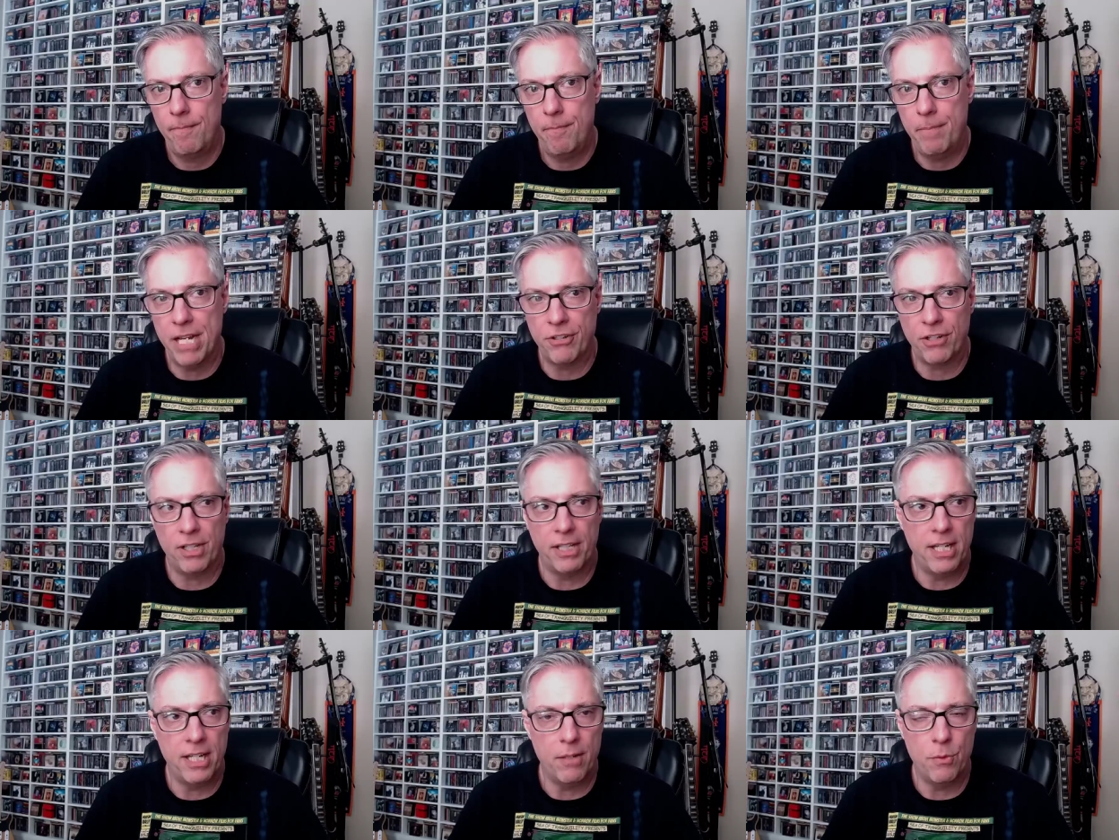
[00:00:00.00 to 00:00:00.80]

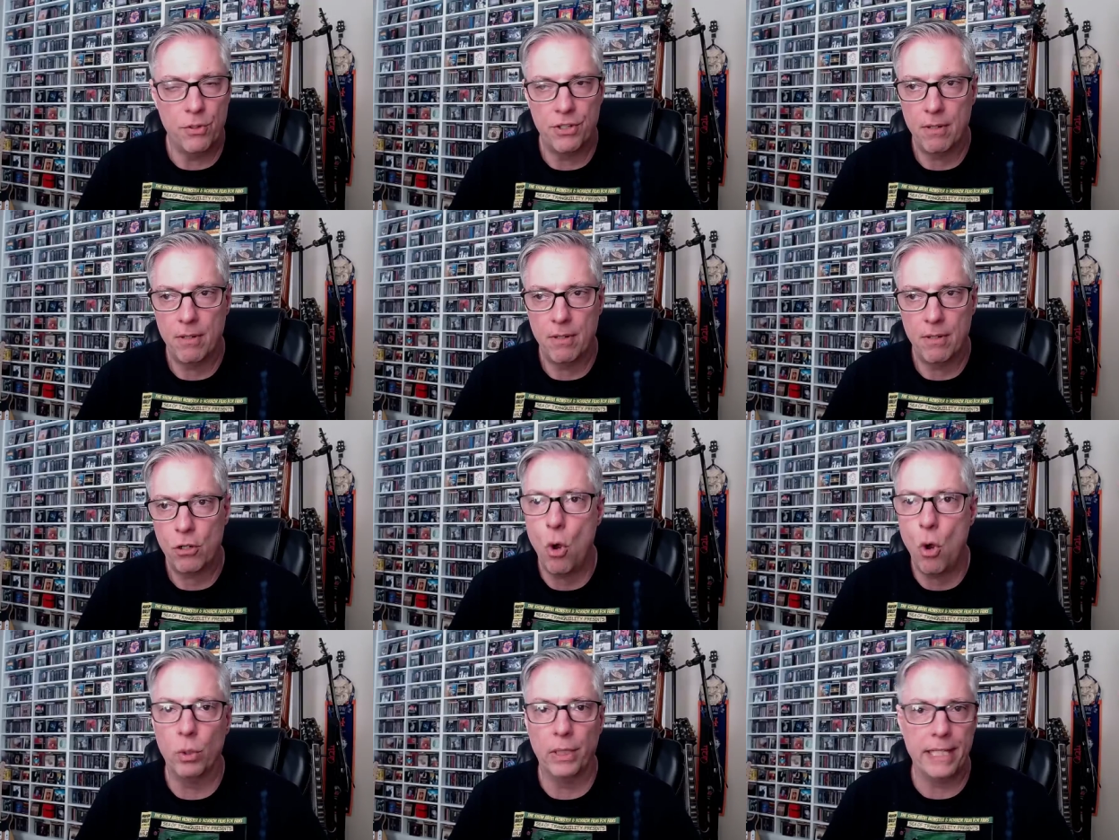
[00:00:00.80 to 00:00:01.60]
Basically, he was
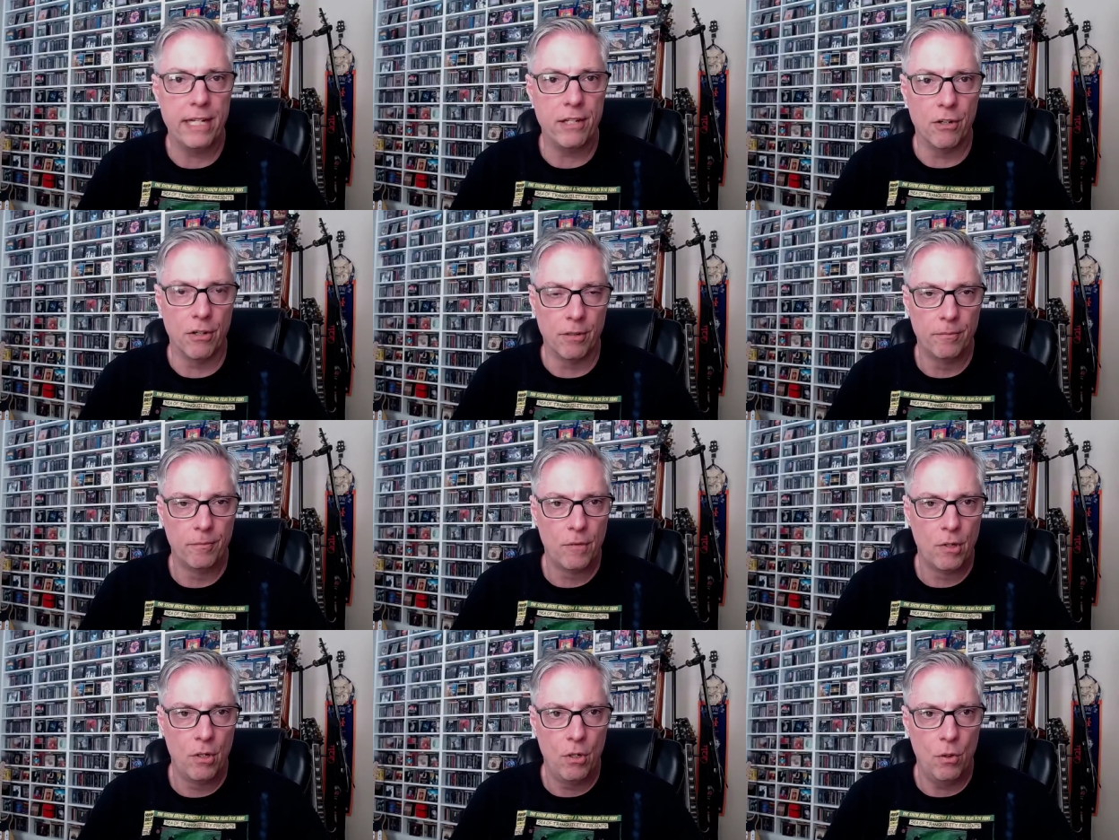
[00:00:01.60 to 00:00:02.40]
co leader
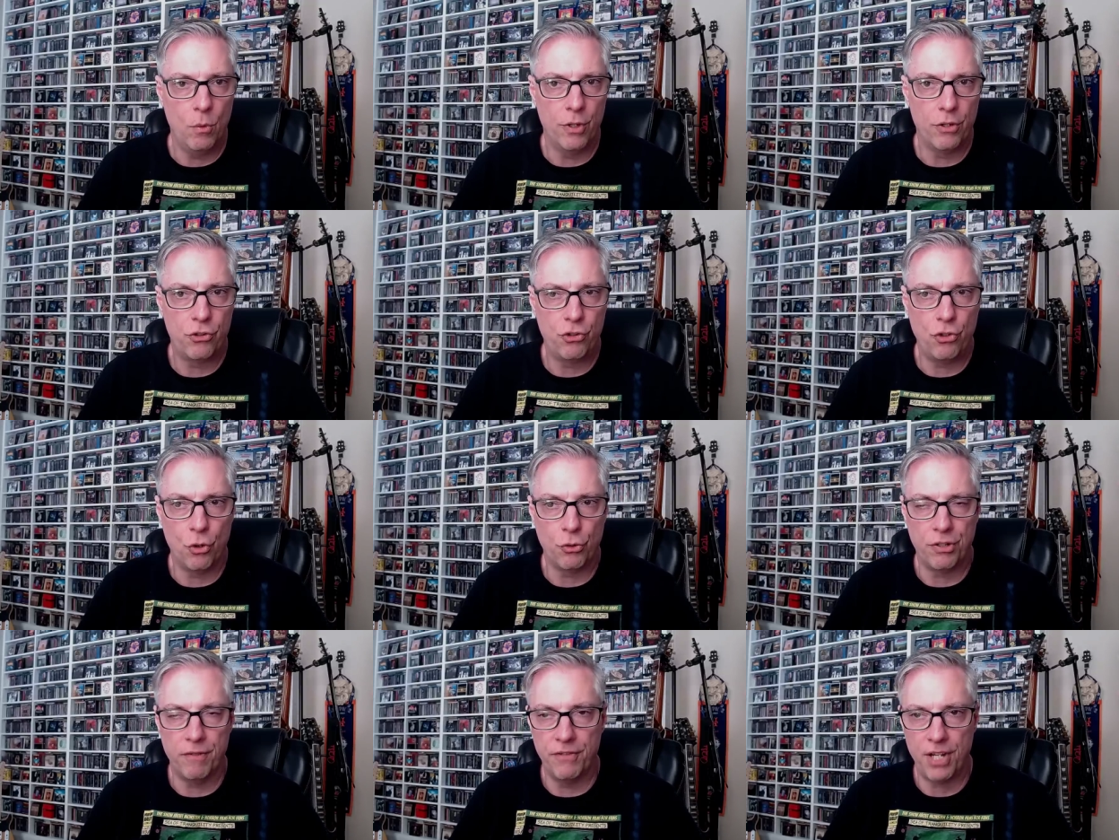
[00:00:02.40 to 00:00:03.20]
with
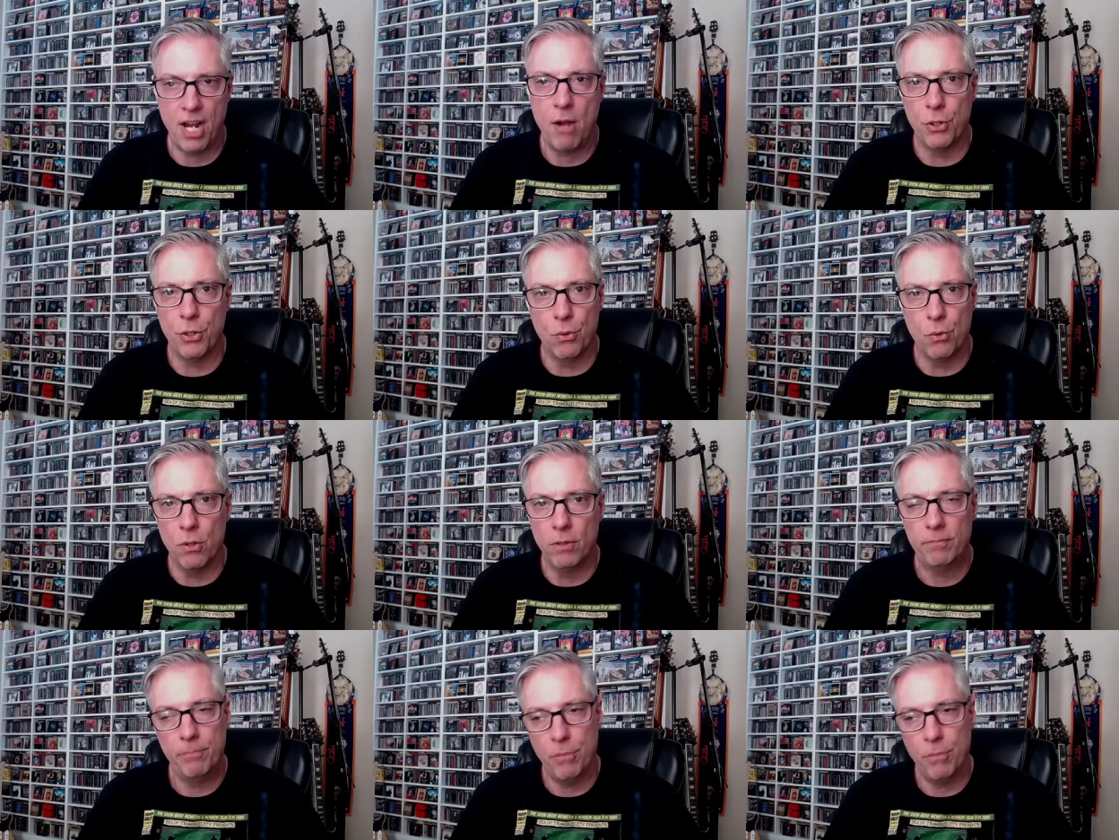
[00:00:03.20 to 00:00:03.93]
Josef Zawinul.